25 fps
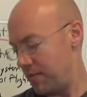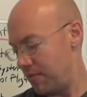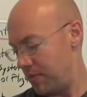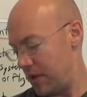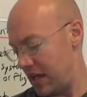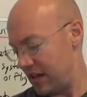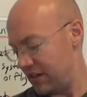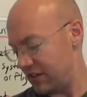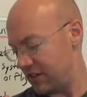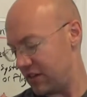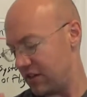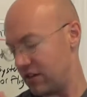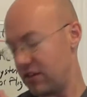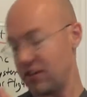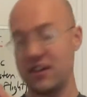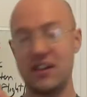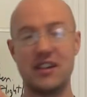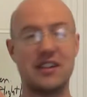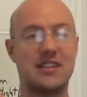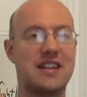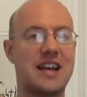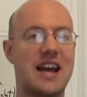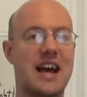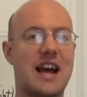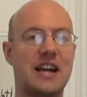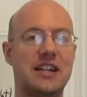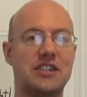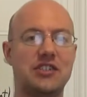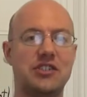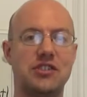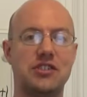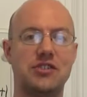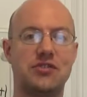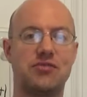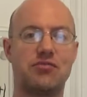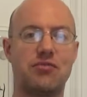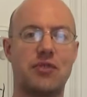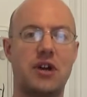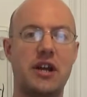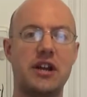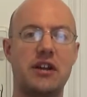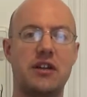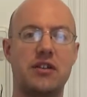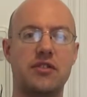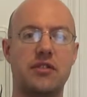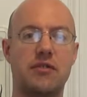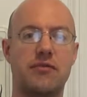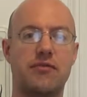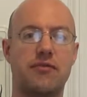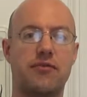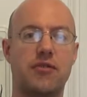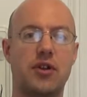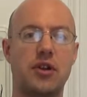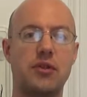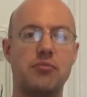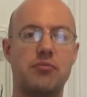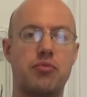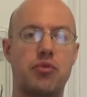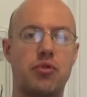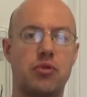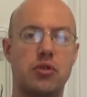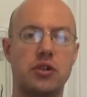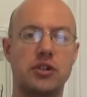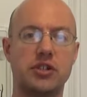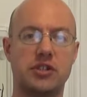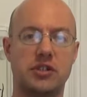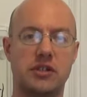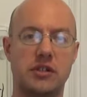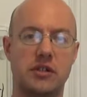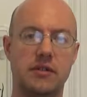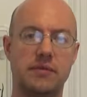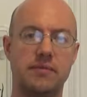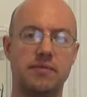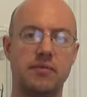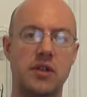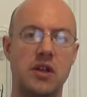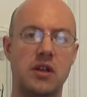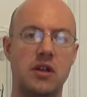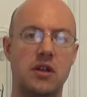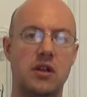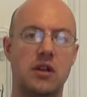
basically attaches right on the front portion